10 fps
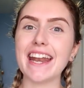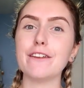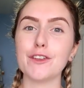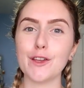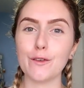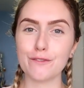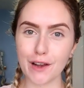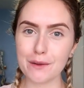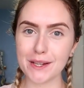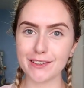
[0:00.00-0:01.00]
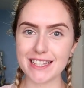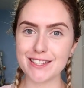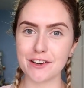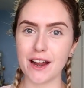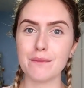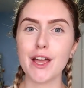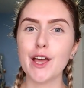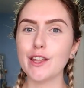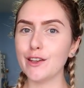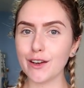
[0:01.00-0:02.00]
and if you follow me on Instagram,
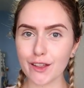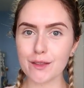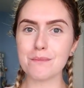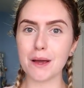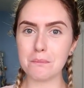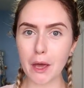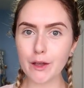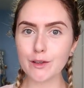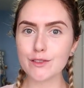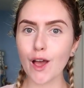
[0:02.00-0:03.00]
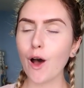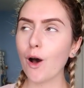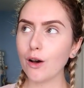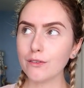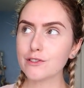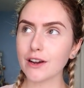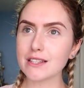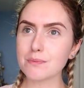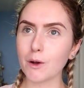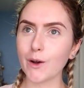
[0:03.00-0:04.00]
you know that my mode of
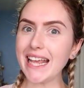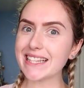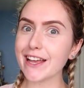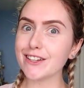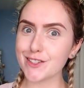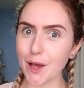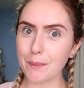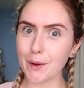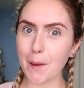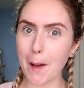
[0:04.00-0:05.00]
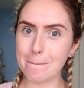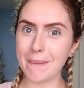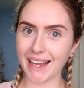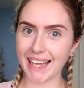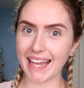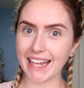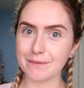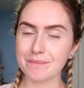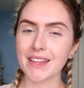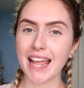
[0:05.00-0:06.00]
transport is a double buggy.
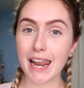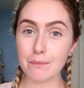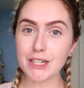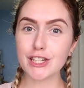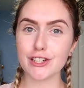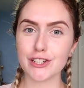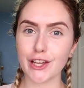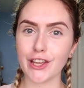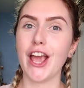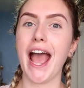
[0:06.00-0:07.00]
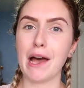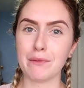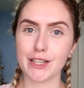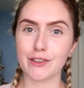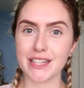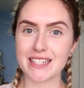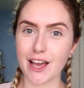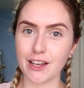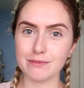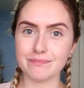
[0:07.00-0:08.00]
Let me just show you how I got this
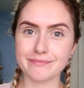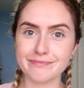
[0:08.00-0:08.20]
home.